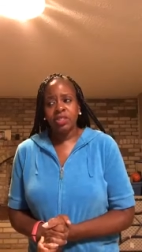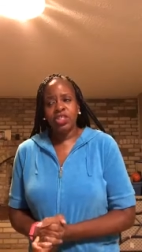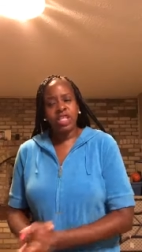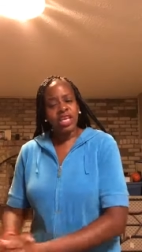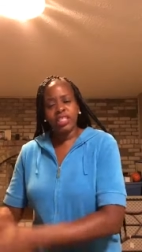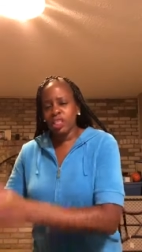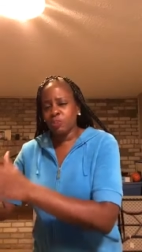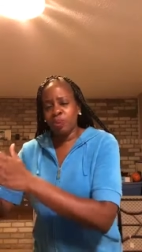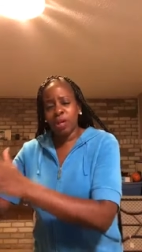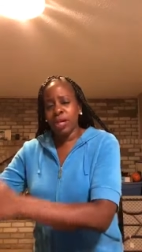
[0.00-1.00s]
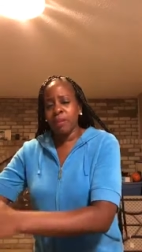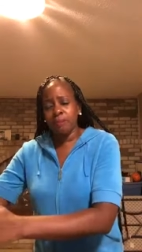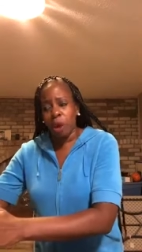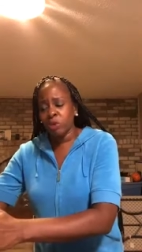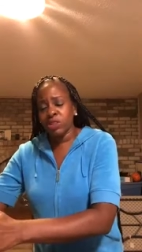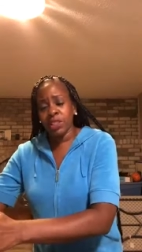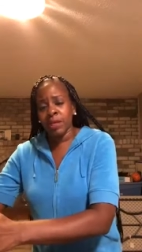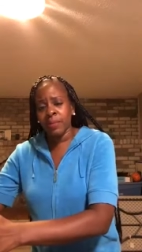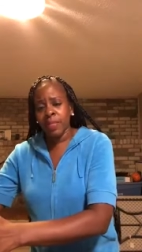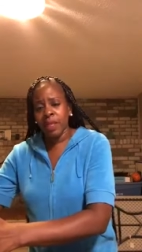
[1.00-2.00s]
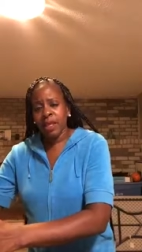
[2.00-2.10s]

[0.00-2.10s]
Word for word: Jesus put it in motion.